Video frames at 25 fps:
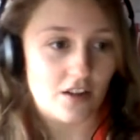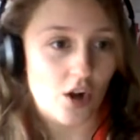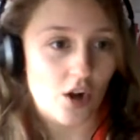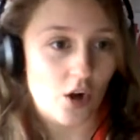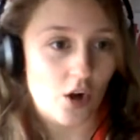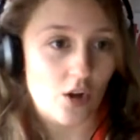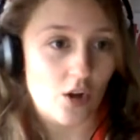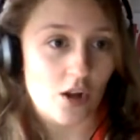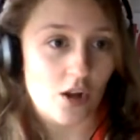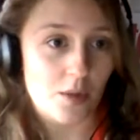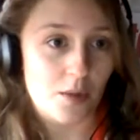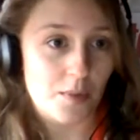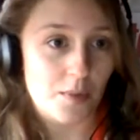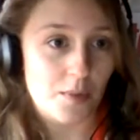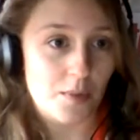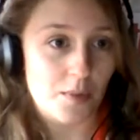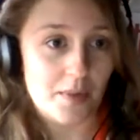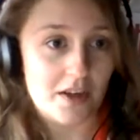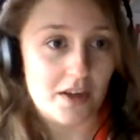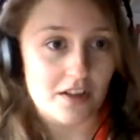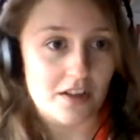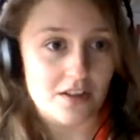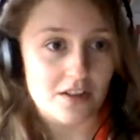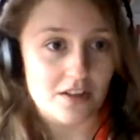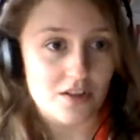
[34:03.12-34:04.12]
call up the
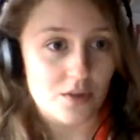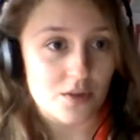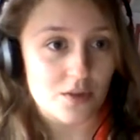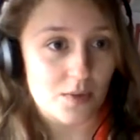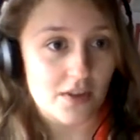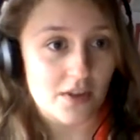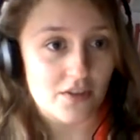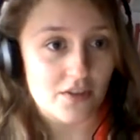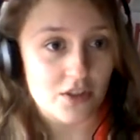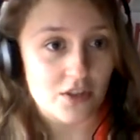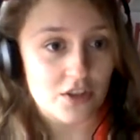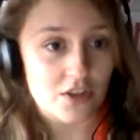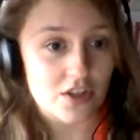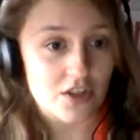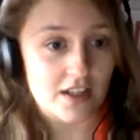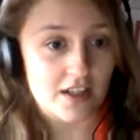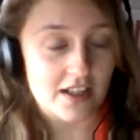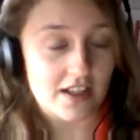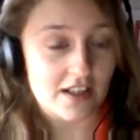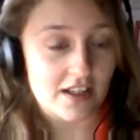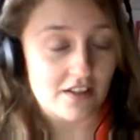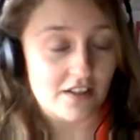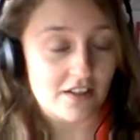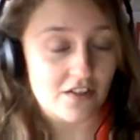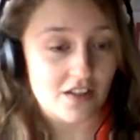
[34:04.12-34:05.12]
parents or whatever and try and
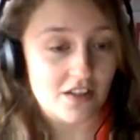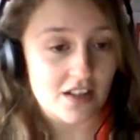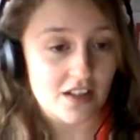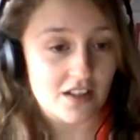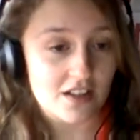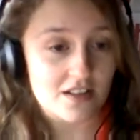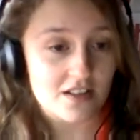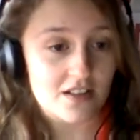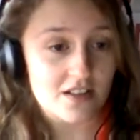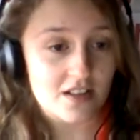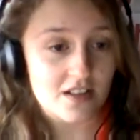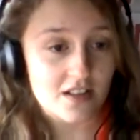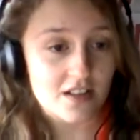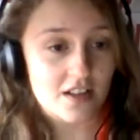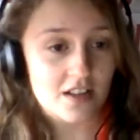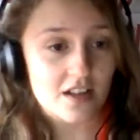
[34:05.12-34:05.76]
get it fixed.